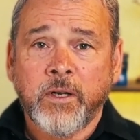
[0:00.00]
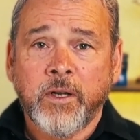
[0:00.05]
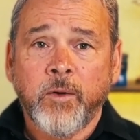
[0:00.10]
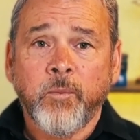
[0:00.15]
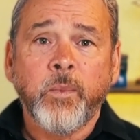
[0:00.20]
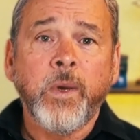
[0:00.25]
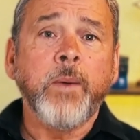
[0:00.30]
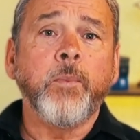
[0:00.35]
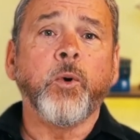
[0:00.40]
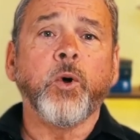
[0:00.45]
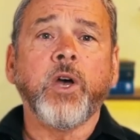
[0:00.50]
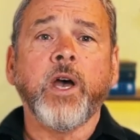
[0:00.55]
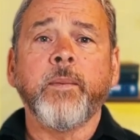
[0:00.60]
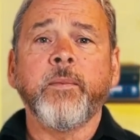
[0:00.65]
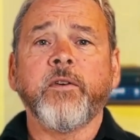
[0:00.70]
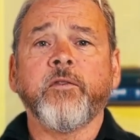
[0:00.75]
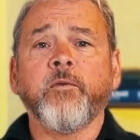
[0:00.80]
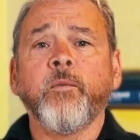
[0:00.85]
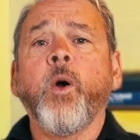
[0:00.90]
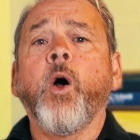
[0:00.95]
people
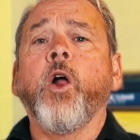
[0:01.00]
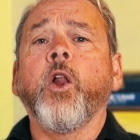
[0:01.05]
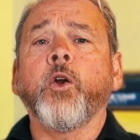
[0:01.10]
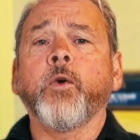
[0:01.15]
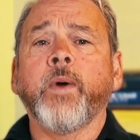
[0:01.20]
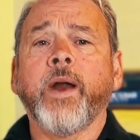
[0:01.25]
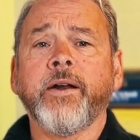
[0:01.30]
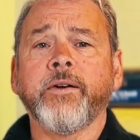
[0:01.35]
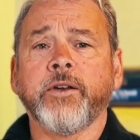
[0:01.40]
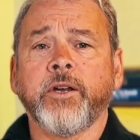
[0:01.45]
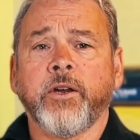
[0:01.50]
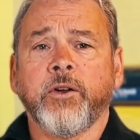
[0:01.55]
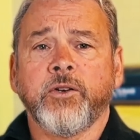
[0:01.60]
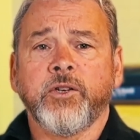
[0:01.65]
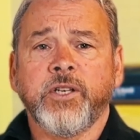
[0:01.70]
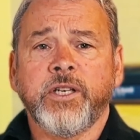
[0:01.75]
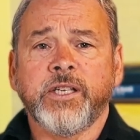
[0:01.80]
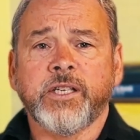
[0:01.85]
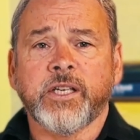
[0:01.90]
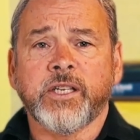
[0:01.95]
coming from all around to hear
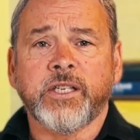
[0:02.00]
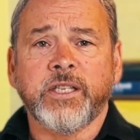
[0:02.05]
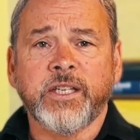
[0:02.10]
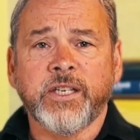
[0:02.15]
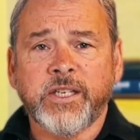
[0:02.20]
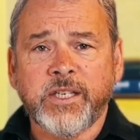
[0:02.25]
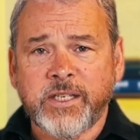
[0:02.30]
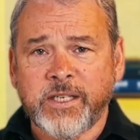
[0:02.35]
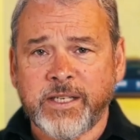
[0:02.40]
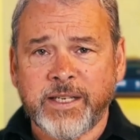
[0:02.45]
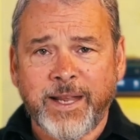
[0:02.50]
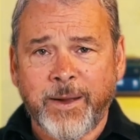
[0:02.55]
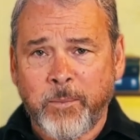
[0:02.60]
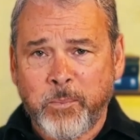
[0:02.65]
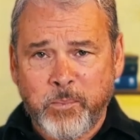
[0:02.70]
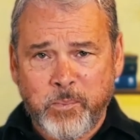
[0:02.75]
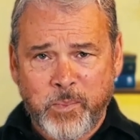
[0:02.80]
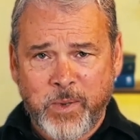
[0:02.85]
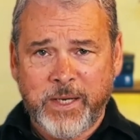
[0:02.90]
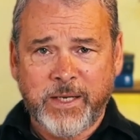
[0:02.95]
Jesus. And this isn't a
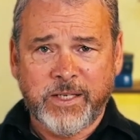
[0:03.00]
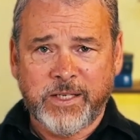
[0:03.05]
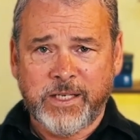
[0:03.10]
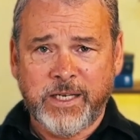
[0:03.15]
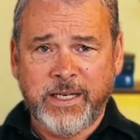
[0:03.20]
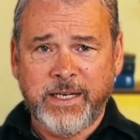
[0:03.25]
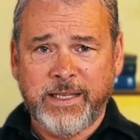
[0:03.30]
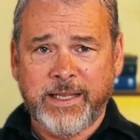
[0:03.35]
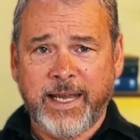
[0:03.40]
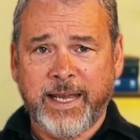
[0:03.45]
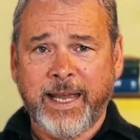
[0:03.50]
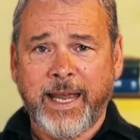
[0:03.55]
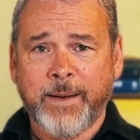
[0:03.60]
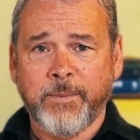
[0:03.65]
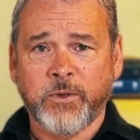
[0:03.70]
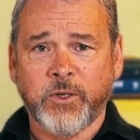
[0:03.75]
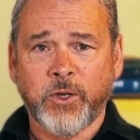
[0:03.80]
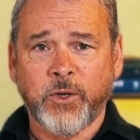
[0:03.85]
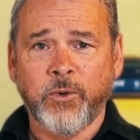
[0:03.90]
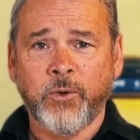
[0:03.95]
big city they came
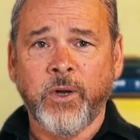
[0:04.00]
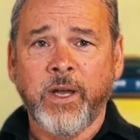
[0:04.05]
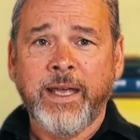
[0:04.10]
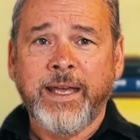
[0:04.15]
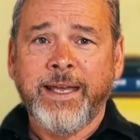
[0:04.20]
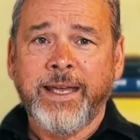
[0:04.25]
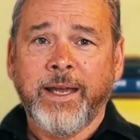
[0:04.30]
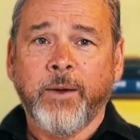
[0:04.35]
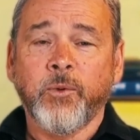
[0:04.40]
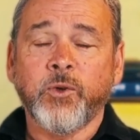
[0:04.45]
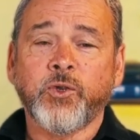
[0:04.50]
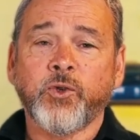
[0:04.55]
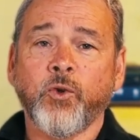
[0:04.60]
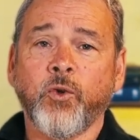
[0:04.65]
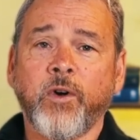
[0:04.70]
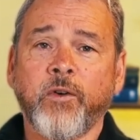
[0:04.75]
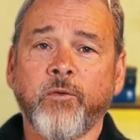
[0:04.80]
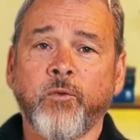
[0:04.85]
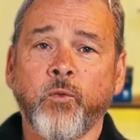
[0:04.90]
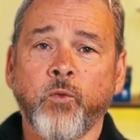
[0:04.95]
to, it was sort
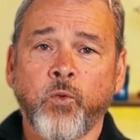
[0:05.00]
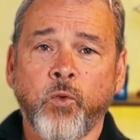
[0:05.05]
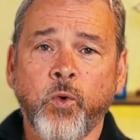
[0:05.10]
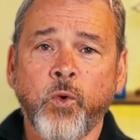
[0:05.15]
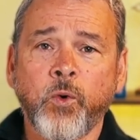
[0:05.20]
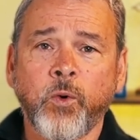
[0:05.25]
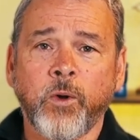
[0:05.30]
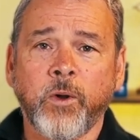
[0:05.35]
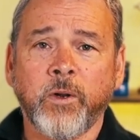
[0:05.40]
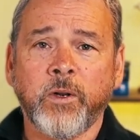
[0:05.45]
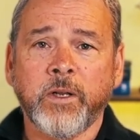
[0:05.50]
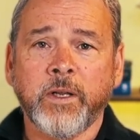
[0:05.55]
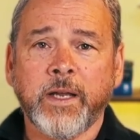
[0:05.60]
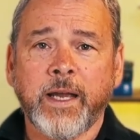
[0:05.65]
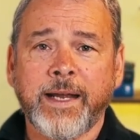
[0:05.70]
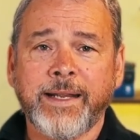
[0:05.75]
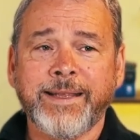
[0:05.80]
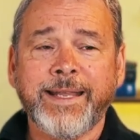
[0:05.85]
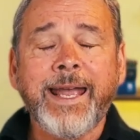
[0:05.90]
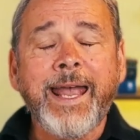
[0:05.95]
of rural.
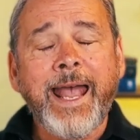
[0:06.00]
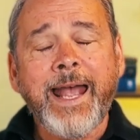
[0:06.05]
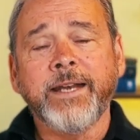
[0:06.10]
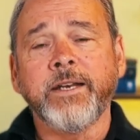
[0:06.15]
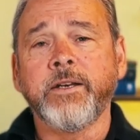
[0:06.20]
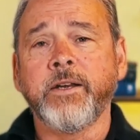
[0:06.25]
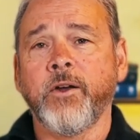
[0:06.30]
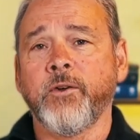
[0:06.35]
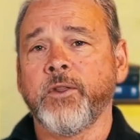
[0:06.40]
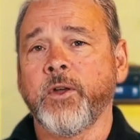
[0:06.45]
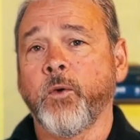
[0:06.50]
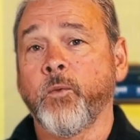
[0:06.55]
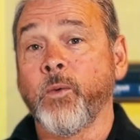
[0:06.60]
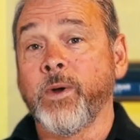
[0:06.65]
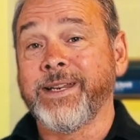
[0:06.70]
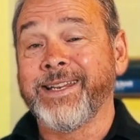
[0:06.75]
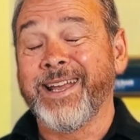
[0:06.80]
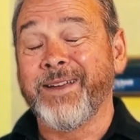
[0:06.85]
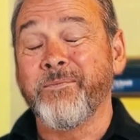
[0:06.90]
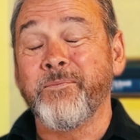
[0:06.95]
And they had to know that
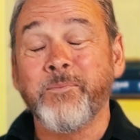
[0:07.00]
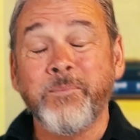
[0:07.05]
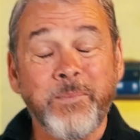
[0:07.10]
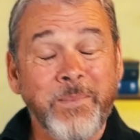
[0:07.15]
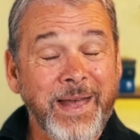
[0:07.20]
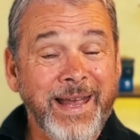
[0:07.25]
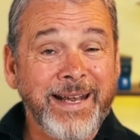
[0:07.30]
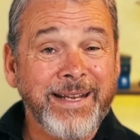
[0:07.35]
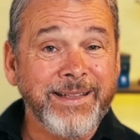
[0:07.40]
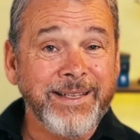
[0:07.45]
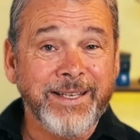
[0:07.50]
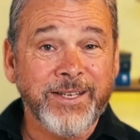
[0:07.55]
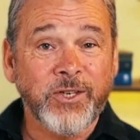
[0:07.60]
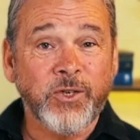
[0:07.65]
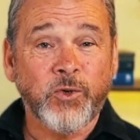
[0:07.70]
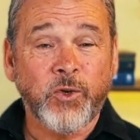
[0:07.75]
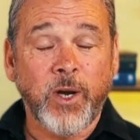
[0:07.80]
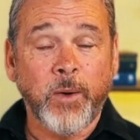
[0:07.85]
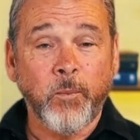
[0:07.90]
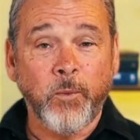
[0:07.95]
when they made this
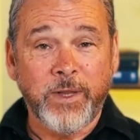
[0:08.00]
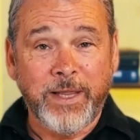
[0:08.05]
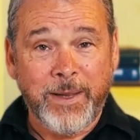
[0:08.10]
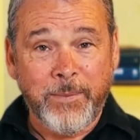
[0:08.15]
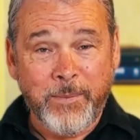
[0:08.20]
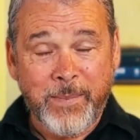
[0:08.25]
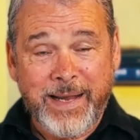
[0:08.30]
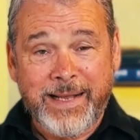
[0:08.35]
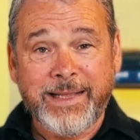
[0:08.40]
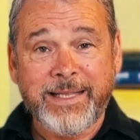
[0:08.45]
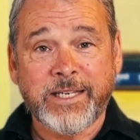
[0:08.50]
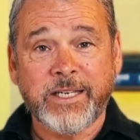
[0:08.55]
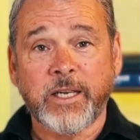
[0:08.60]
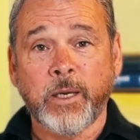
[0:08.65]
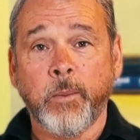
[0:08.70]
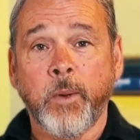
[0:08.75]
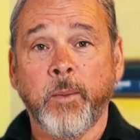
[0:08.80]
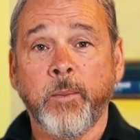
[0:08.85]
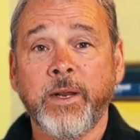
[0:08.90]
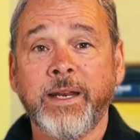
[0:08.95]
trip, when they made this
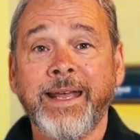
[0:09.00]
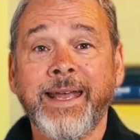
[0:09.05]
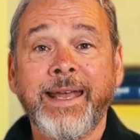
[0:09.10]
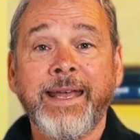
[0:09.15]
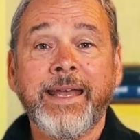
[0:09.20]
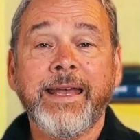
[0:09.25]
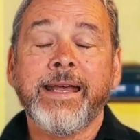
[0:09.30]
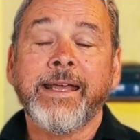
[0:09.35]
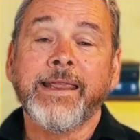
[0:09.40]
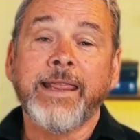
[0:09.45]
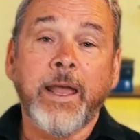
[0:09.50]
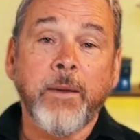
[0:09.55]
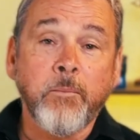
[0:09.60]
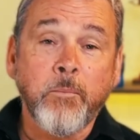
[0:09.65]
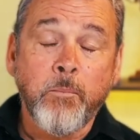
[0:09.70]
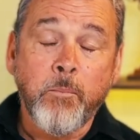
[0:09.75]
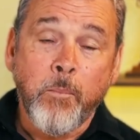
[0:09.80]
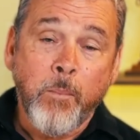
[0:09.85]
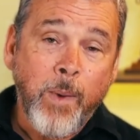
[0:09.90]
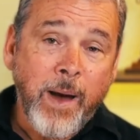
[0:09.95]
commitment, they
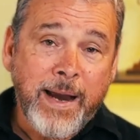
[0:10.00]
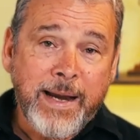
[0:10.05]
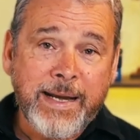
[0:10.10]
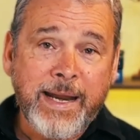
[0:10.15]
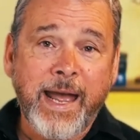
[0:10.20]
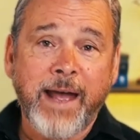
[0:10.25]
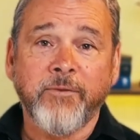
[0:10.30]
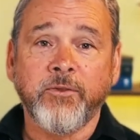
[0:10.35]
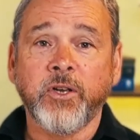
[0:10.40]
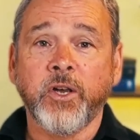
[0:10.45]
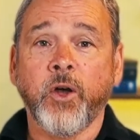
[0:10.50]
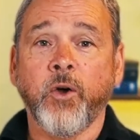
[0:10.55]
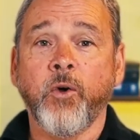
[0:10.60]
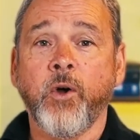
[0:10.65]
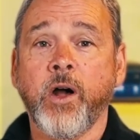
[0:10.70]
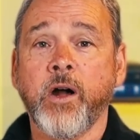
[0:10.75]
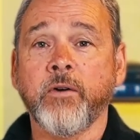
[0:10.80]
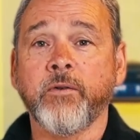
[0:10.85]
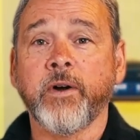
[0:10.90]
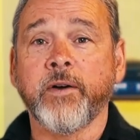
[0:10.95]
might have to go
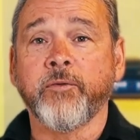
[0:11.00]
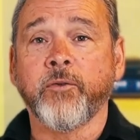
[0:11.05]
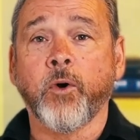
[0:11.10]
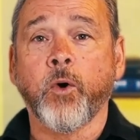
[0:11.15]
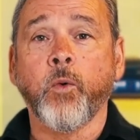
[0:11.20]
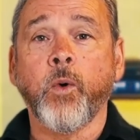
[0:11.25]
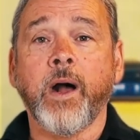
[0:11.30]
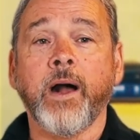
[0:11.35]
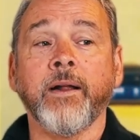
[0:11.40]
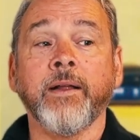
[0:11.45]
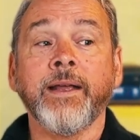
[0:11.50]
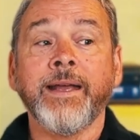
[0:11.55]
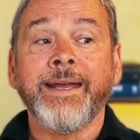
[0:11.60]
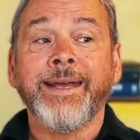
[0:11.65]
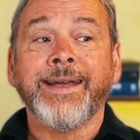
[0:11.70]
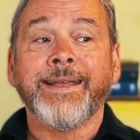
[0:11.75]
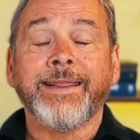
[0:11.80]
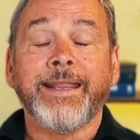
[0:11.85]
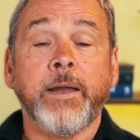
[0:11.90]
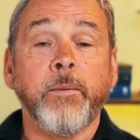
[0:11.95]
hungry for a while.
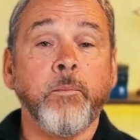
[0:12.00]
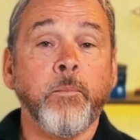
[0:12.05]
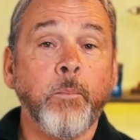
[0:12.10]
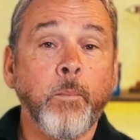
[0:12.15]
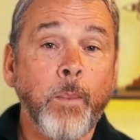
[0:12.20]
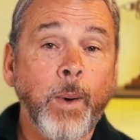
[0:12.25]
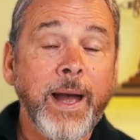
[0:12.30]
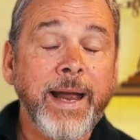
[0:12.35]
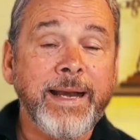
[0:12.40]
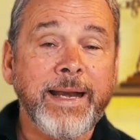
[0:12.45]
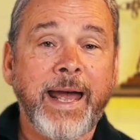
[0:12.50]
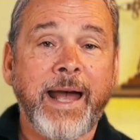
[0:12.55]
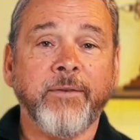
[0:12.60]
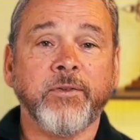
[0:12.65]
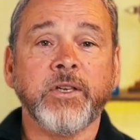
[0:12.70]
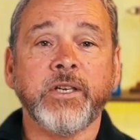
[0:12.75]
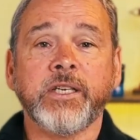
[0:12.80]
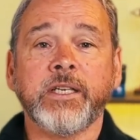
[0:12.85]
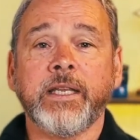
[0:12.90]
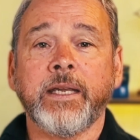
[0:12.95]
They might have
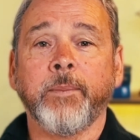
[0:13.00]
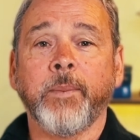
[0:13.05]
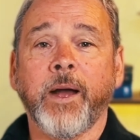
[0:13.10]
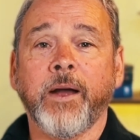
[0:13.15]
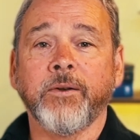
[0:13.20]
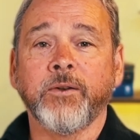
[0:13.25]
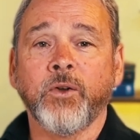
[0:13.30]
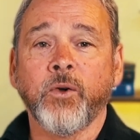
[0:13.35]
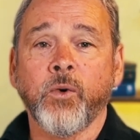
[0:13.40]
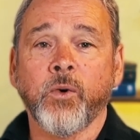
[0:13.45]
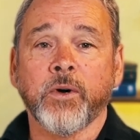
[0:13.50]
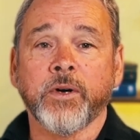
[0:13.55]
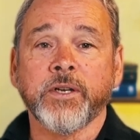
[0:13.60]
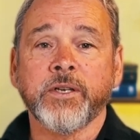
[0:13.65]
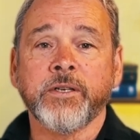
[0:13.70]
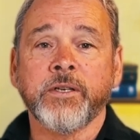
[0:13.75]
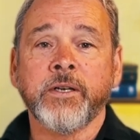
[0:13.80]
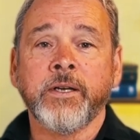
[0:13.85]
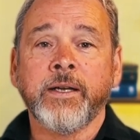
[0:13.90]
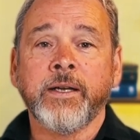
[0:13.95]
to sleep outdoors.